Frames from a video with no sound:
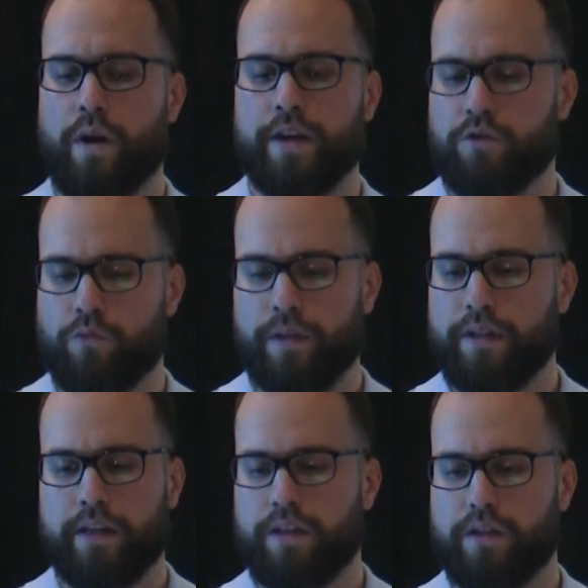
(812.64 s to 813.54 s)
do we
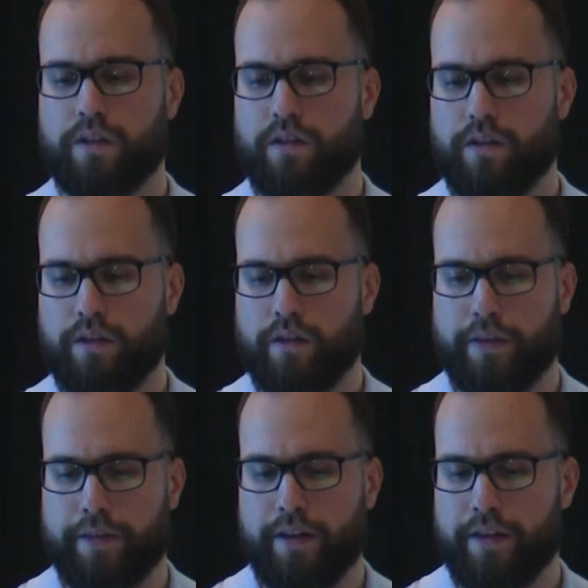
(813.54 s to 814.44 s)
need
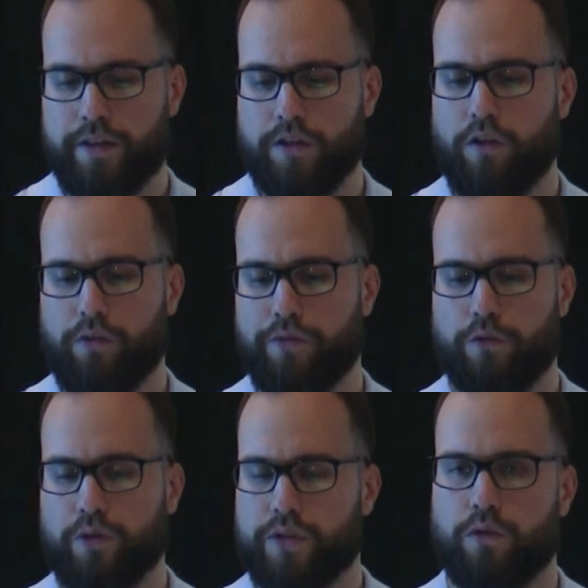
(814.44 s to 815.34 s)
that all
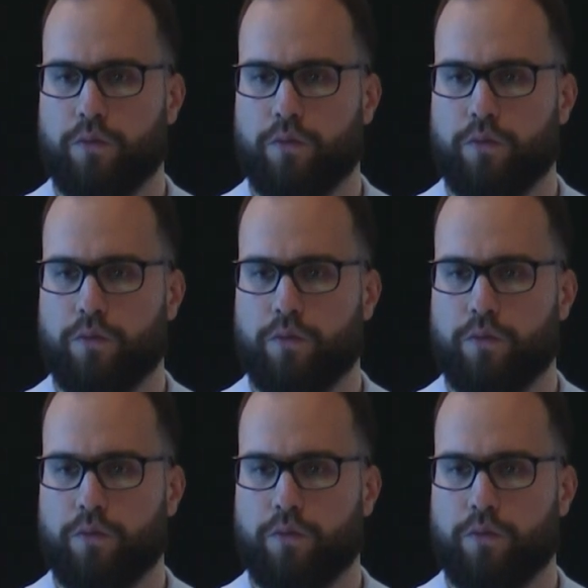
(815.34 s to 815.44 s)
for? So